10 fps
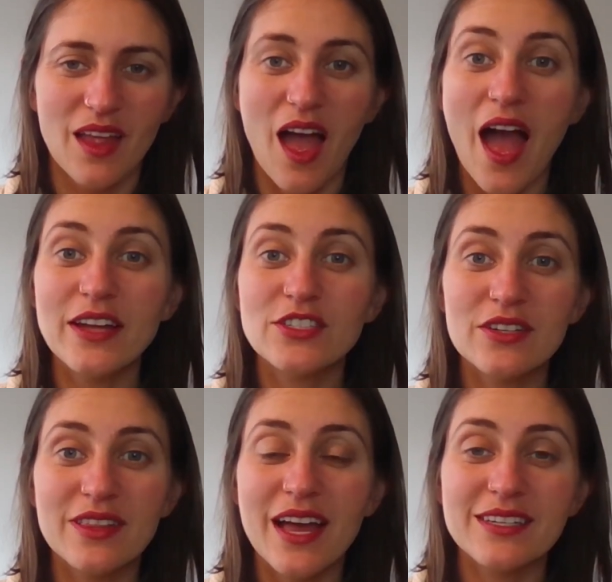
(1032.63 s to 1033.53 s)
I took
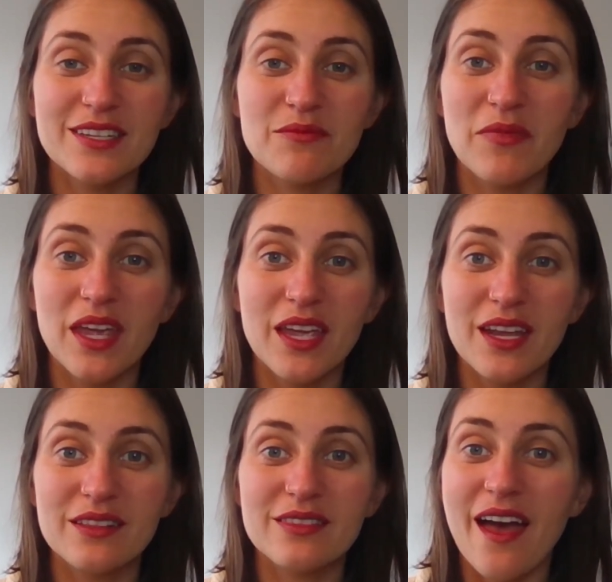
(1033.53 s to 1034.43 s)
that to
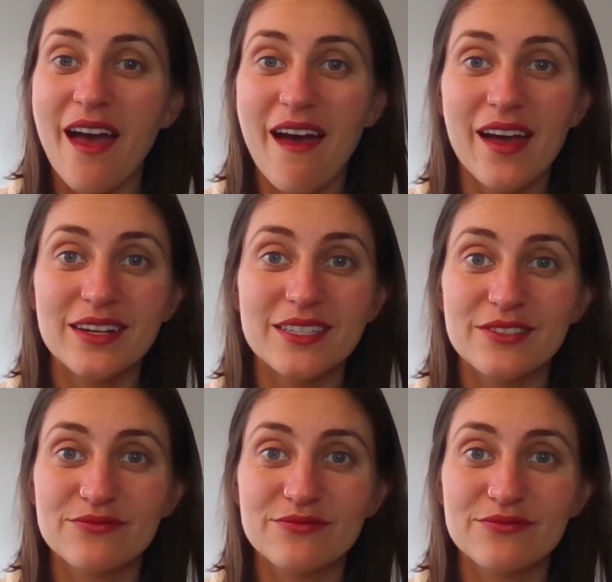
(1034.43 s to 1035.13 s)
mean that